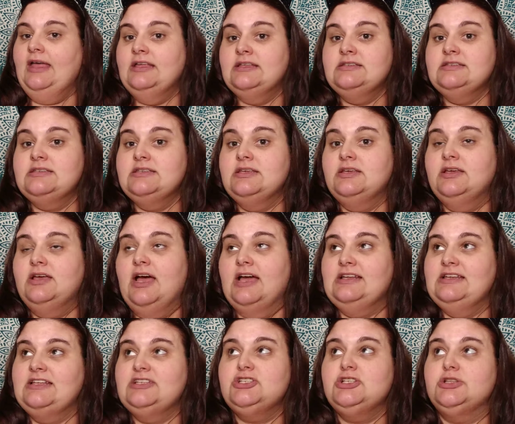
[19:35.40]
And
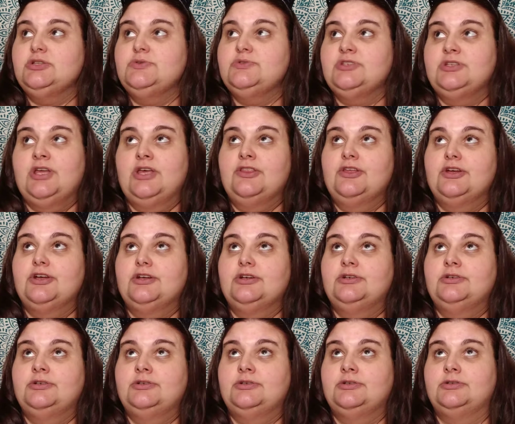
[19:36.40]
I need to lose
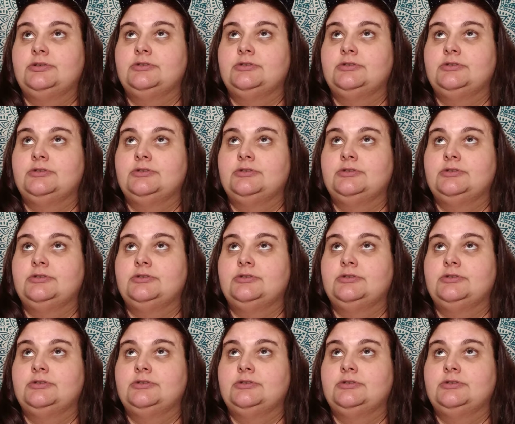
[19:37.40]
another,